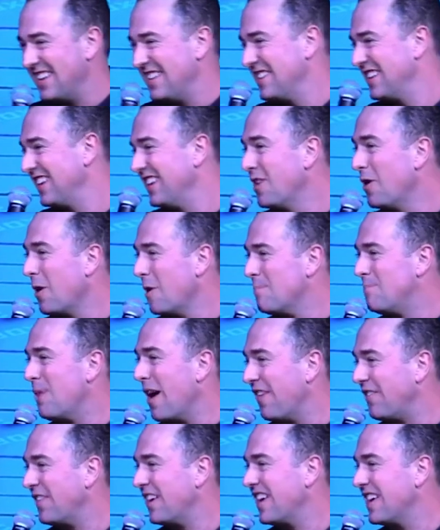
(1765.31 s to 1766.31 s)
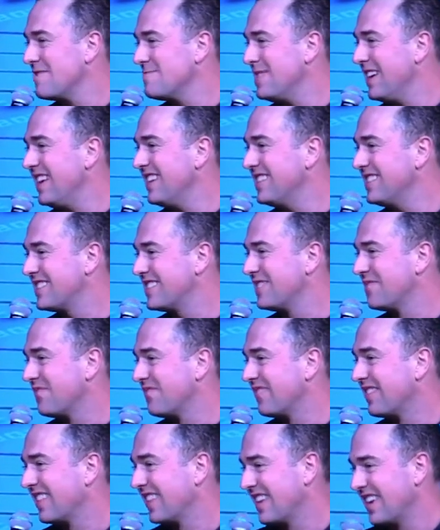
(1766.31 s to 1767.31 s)
You know what buffeting it means?
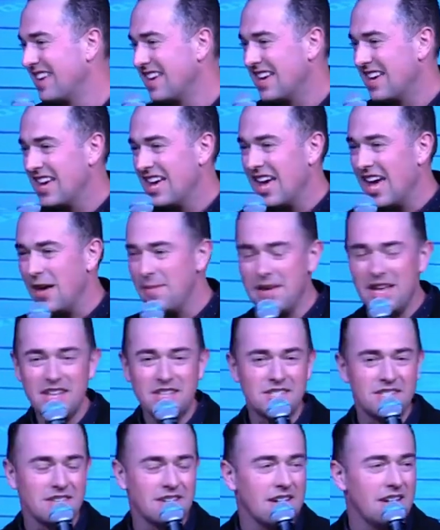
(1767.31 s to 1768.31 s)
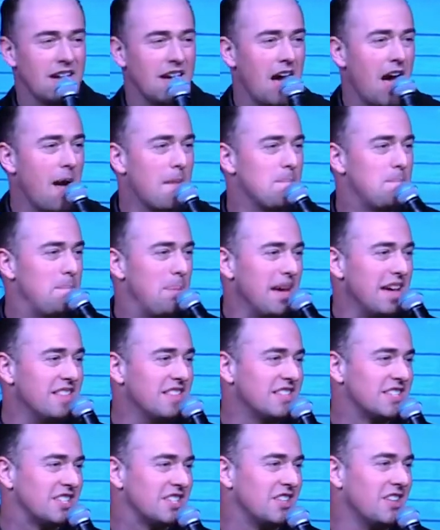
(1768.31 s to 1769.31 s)
It means I'm beating the
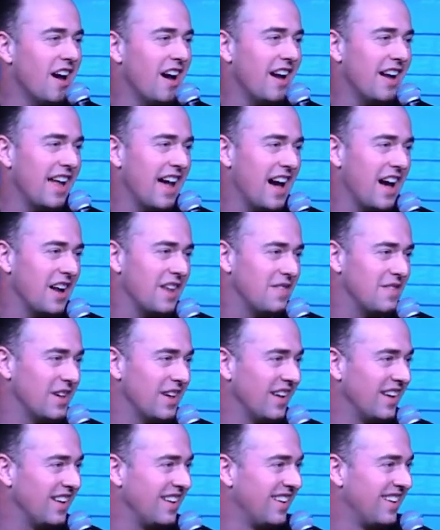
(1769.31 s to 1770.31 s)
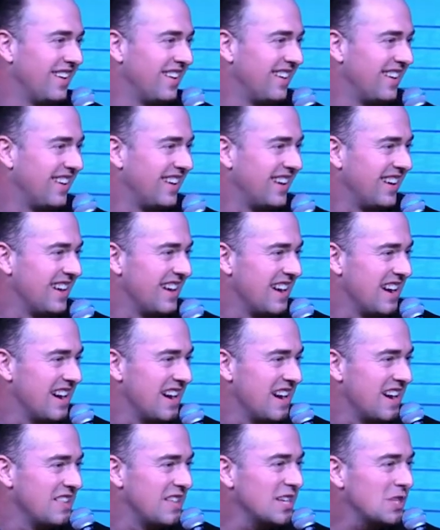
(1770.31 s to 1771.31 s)
snot out of it.
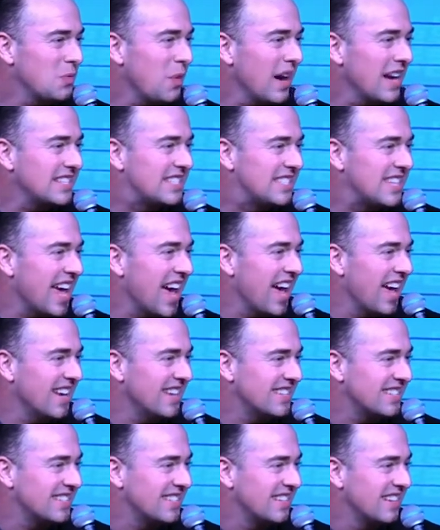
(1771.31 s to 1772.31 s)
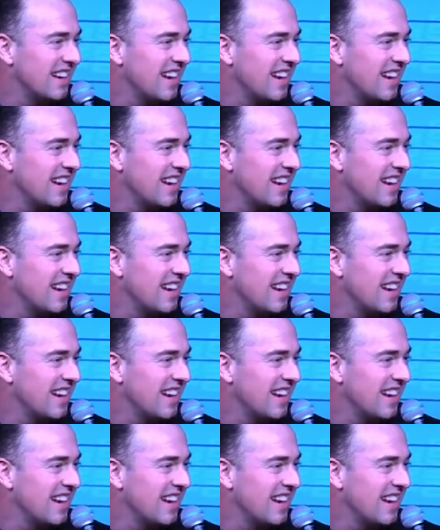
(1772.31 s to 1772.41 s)
This is what he says.